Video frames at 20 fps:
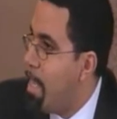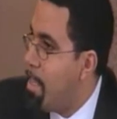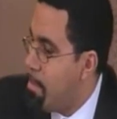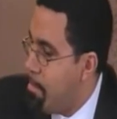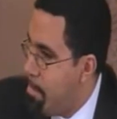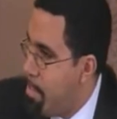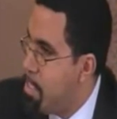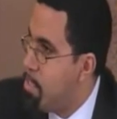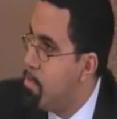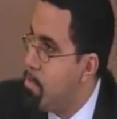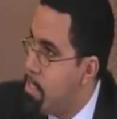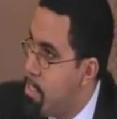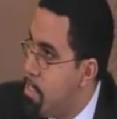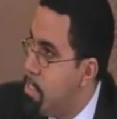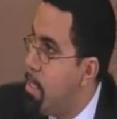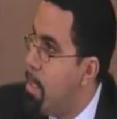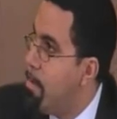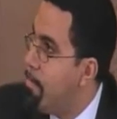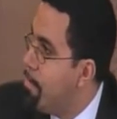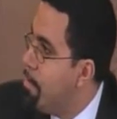elements, which
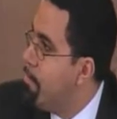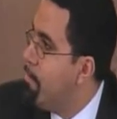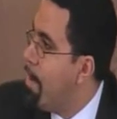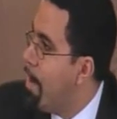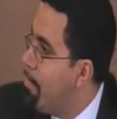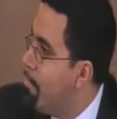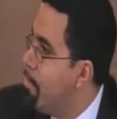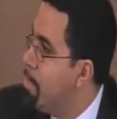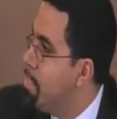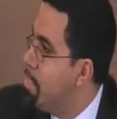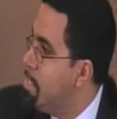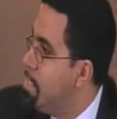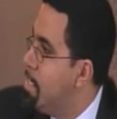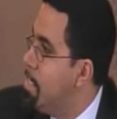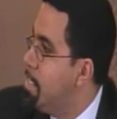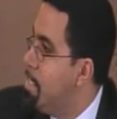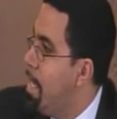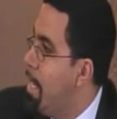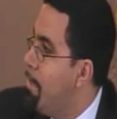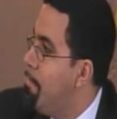is often referenced,
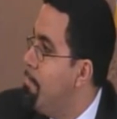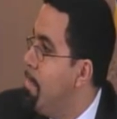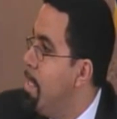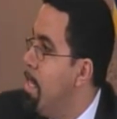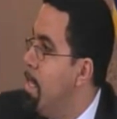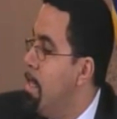is that